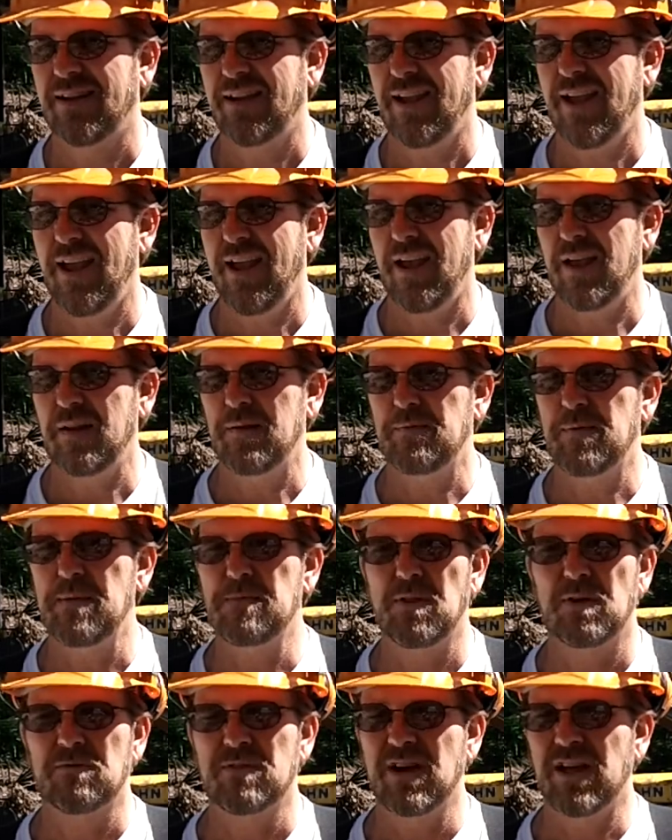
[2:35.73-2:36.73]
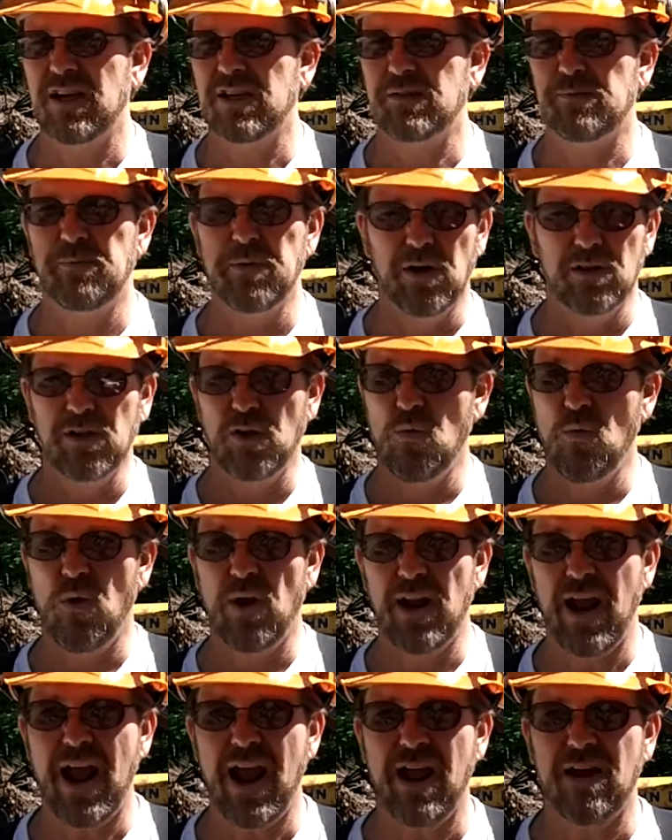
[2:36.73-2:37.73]
And people don't realize building
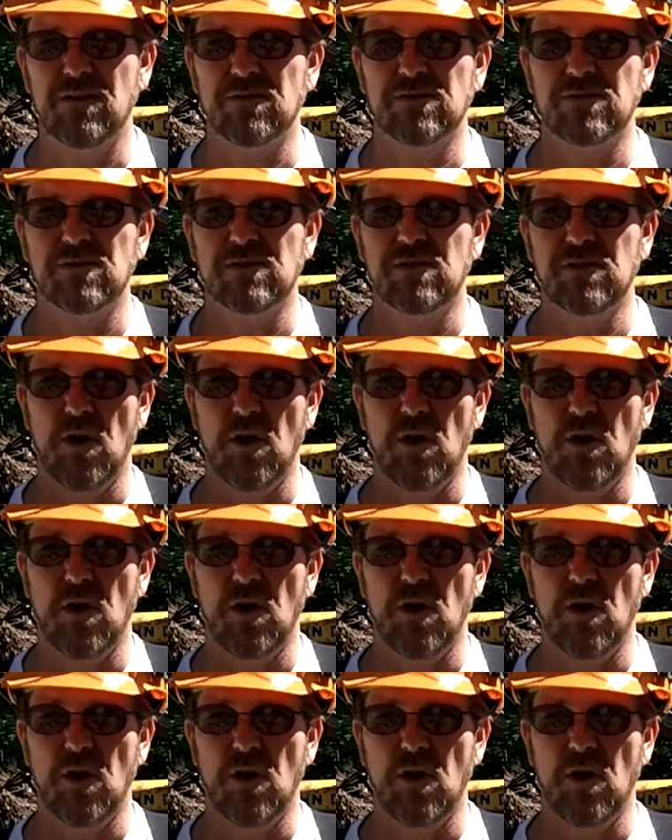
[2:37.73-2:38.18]
one house,